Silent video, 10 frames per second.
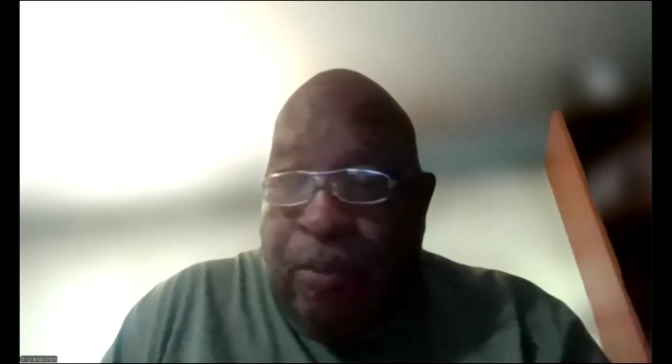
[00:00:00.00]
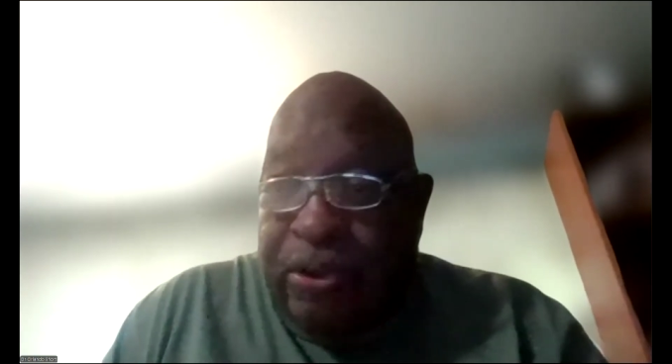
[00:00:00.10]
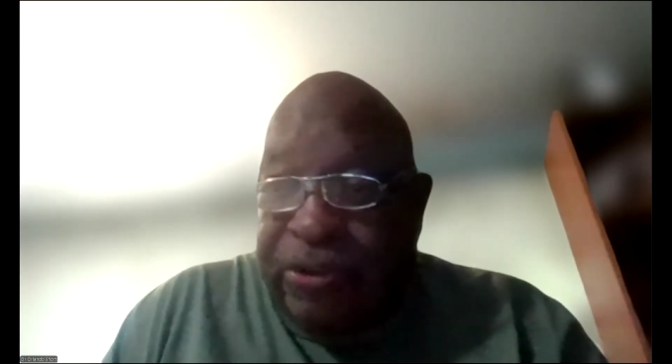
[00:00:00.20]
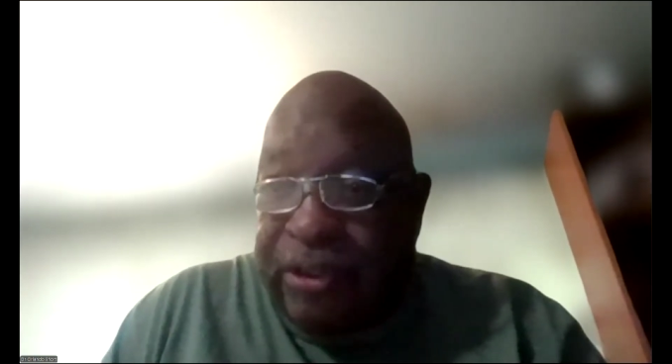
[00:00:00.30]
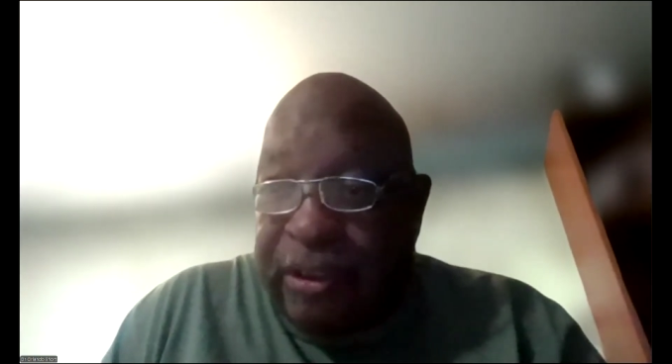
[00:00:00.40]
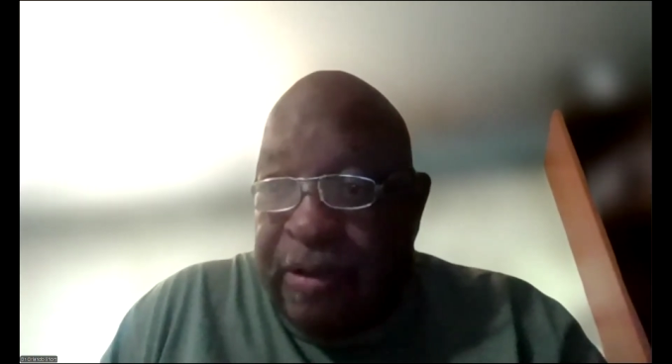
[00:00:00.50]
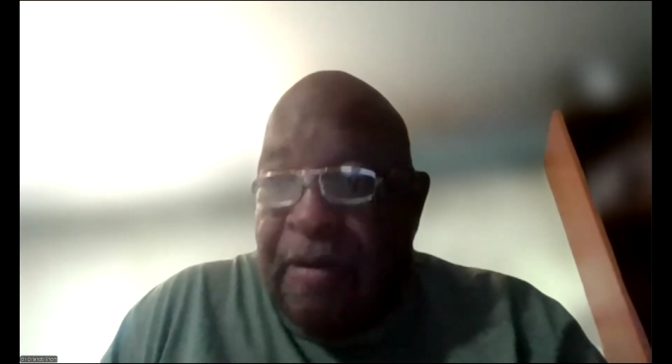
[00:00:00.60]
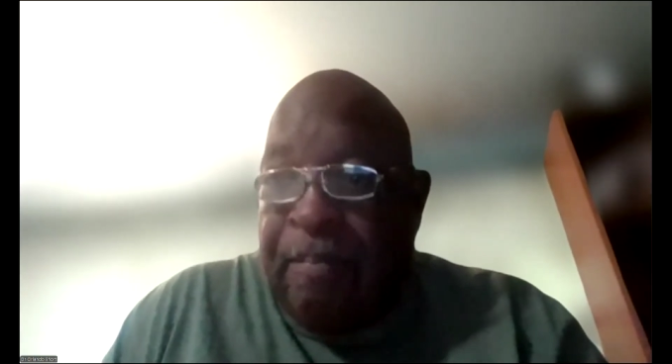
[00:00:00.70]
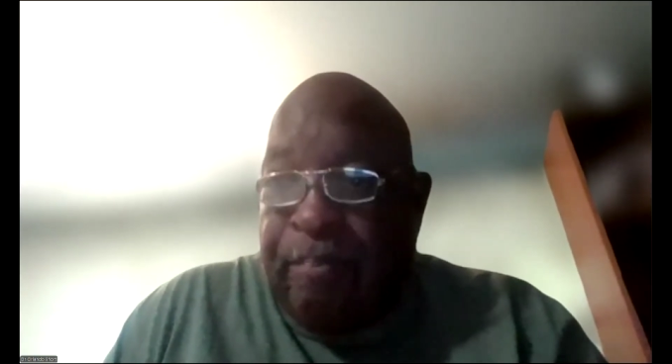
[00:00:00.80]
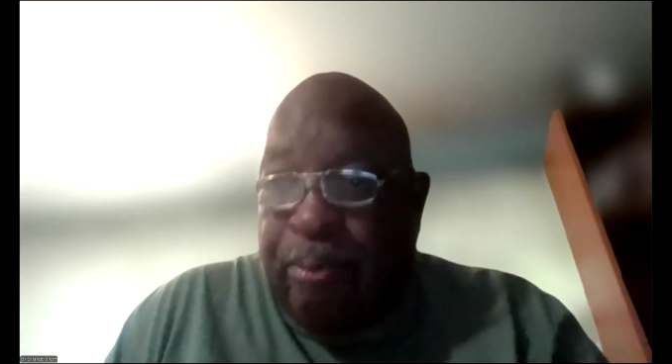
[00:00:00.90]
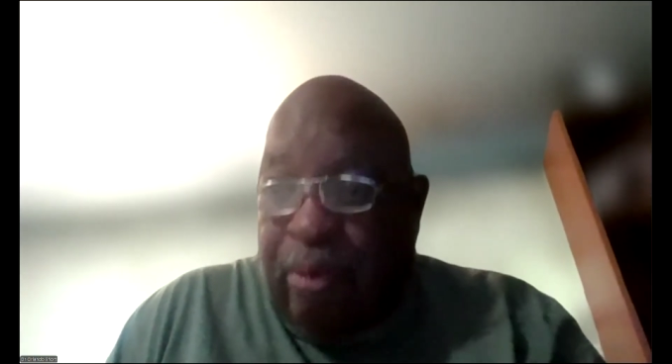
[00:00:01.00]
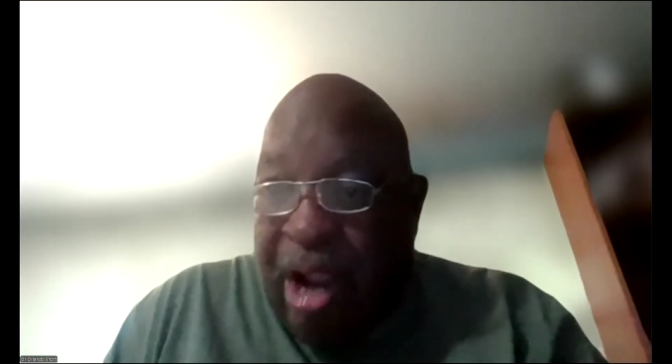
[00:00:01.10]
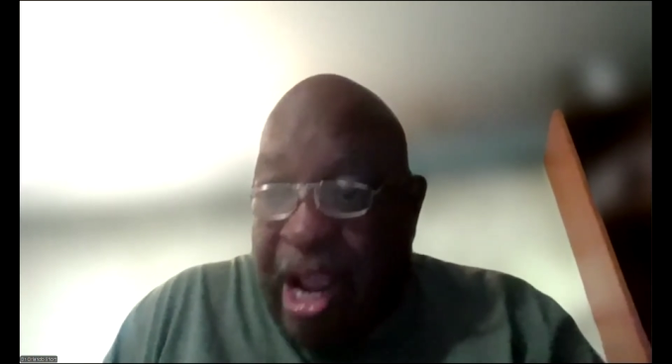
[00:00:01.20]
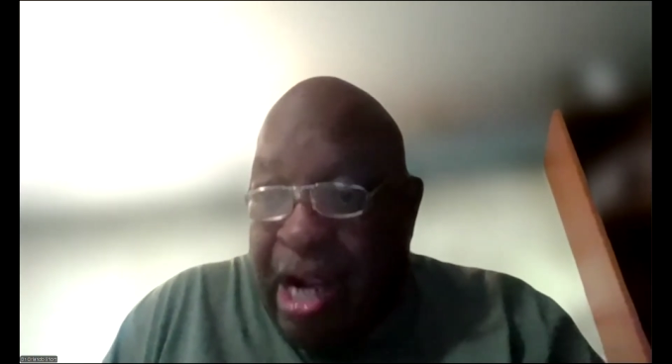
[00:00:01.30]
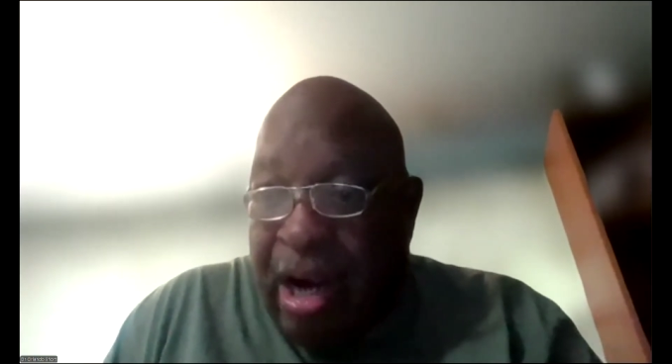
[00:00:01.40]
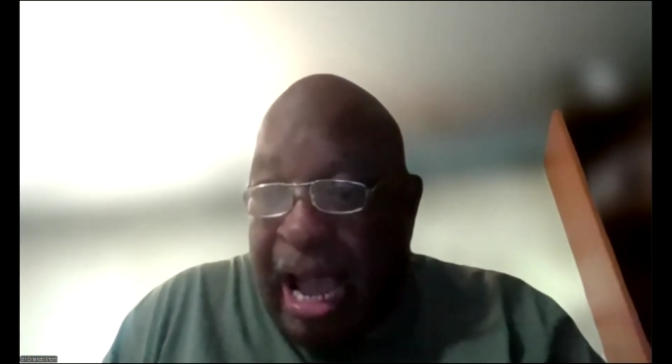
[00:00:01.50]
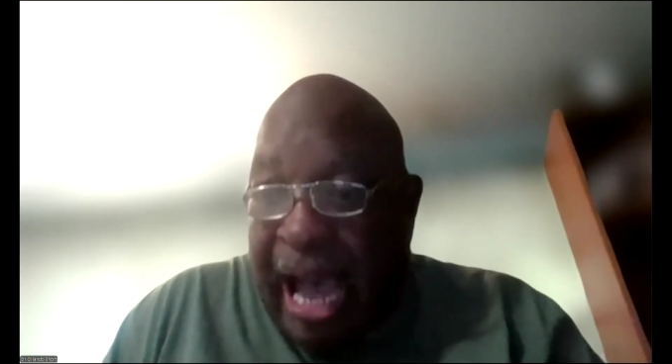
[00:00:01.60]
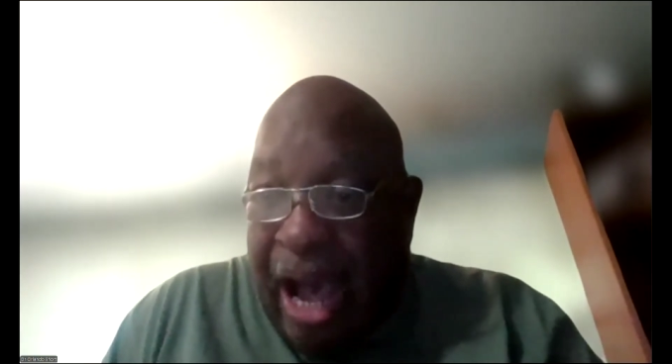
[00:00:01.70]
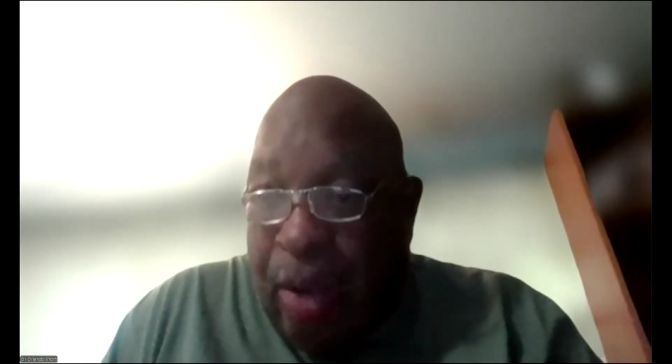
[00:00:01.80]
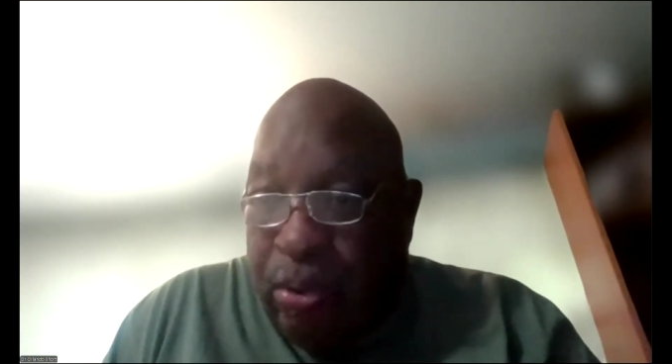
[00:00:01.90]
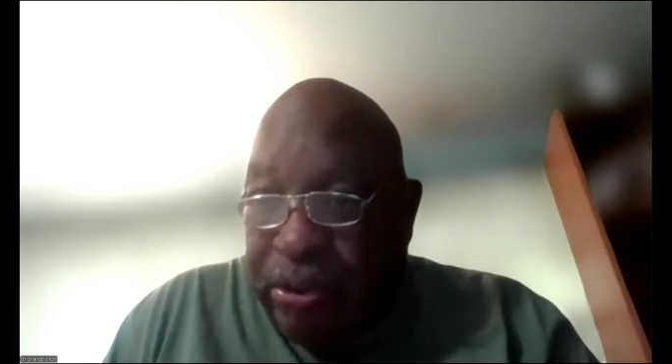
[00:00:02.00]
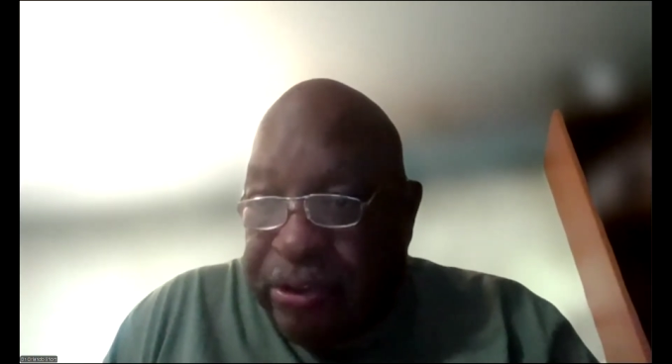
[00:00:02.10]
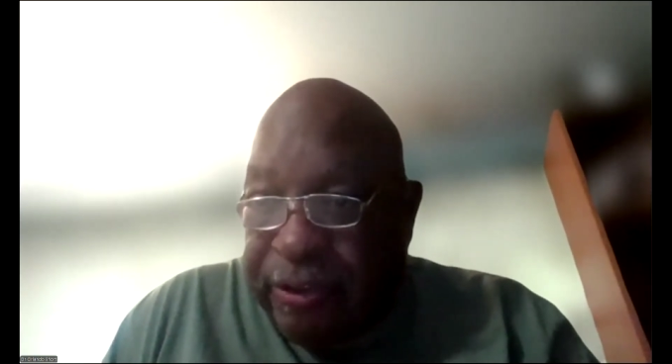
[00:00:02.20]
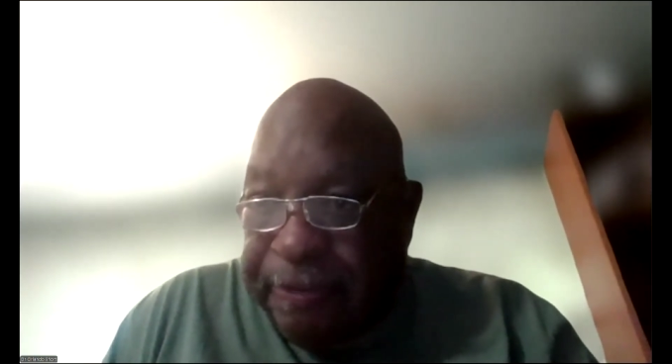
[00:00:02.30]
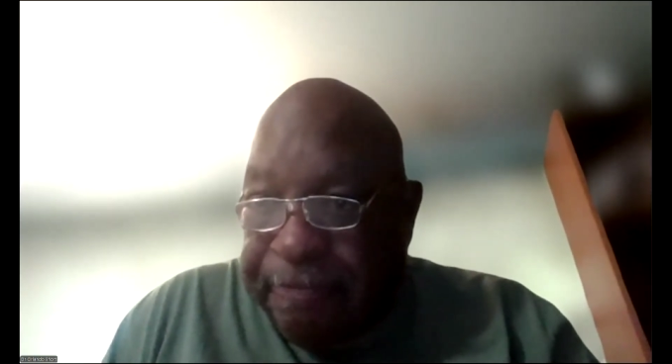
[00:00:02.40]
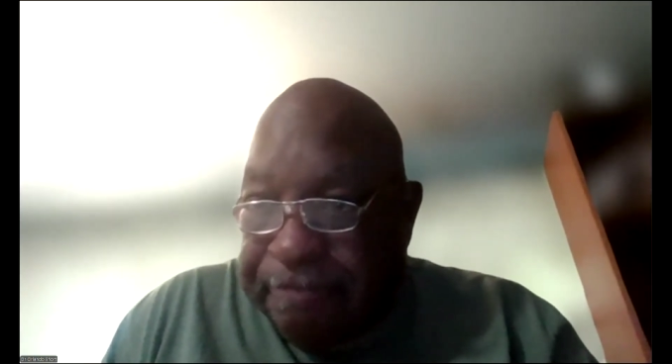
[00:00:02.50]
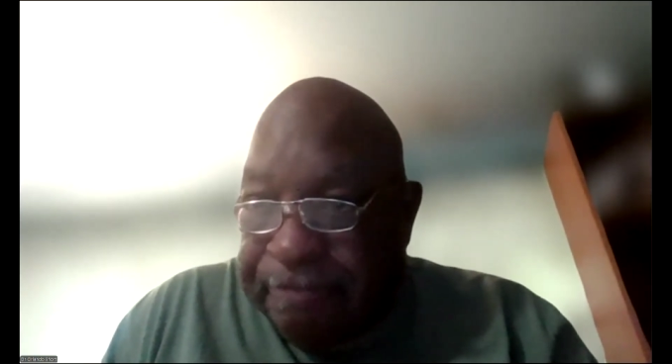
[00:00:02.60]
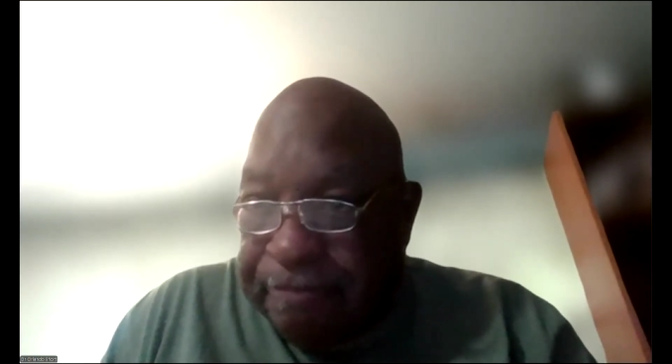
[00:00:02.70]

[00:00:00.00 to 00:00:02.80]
hours. Prayer hours.